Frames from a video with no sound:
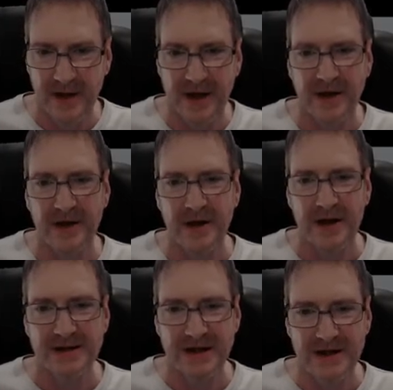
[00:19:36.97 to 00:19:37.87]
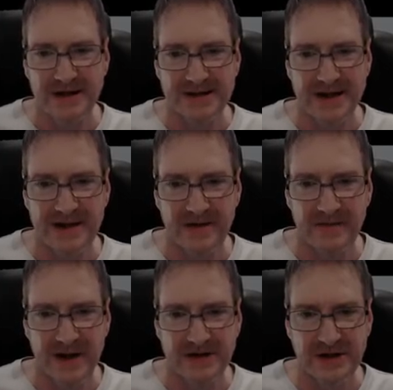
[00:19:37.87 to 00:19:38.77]
There we go. So you can see
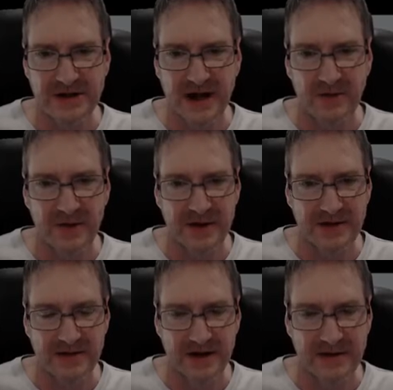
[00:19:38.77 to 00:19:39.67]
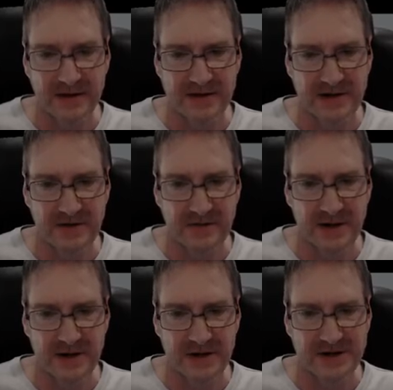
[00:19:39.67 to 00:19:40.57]
the effect you can get with it. it they, they do
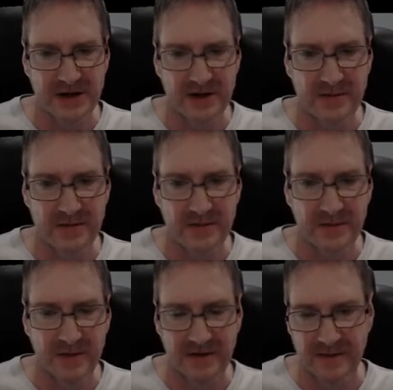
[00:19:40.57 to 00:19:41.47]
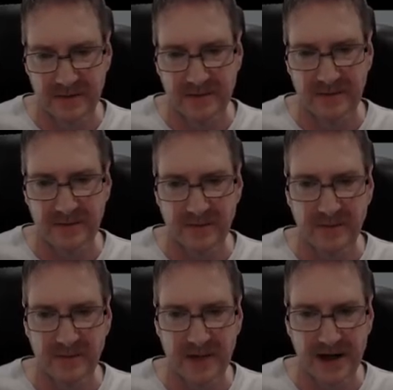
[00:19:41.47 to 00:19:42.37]
a really good job.
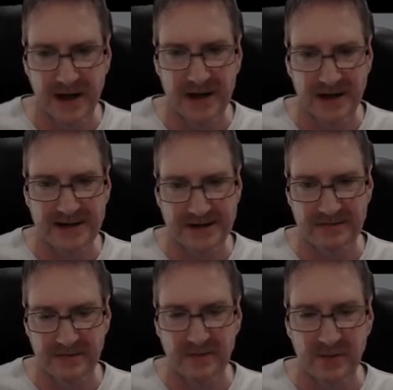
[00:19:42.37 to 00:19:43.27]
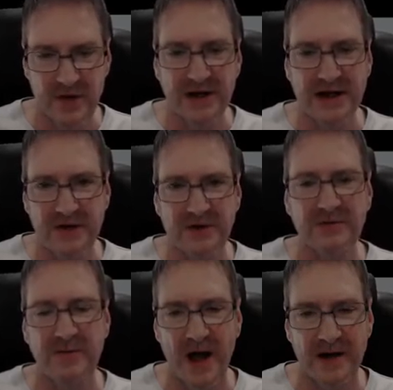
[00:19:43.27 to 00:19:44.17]
It, it's really
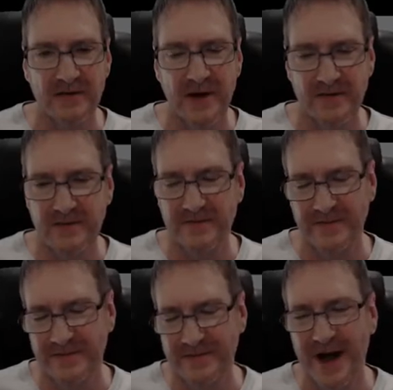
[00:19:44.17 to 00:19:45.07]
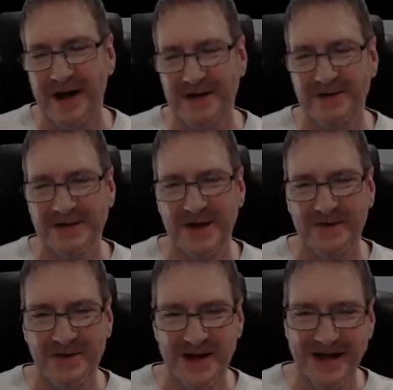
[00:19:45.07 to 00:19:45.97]
good partic uh, particle
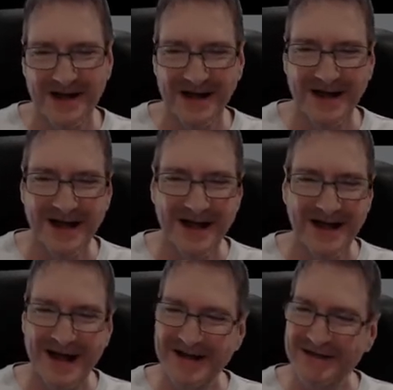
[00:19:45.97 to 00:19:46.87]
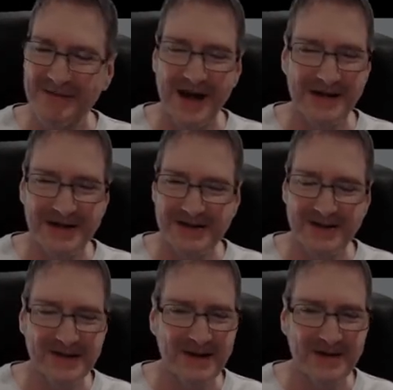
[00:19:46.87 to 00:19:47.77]
software. It, and it
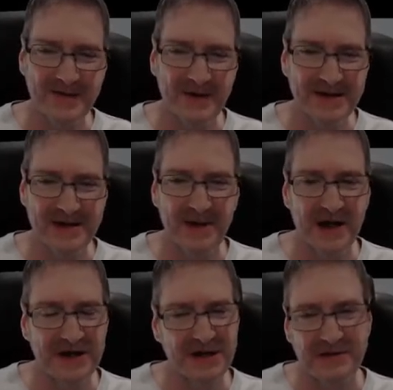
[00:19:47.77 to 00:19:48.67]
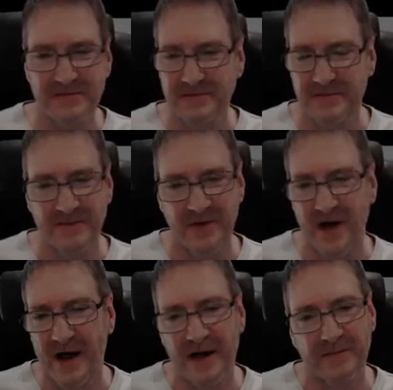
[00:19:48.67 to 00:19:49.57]
does all sorts of fluid simulation,
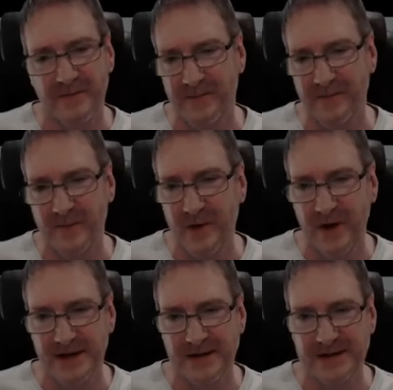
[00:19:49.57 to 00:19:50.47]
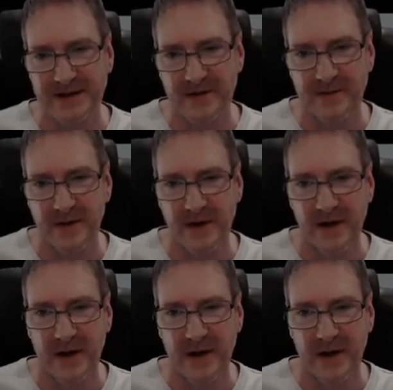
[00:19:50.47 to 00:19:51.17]
fire, all that sort of stuff.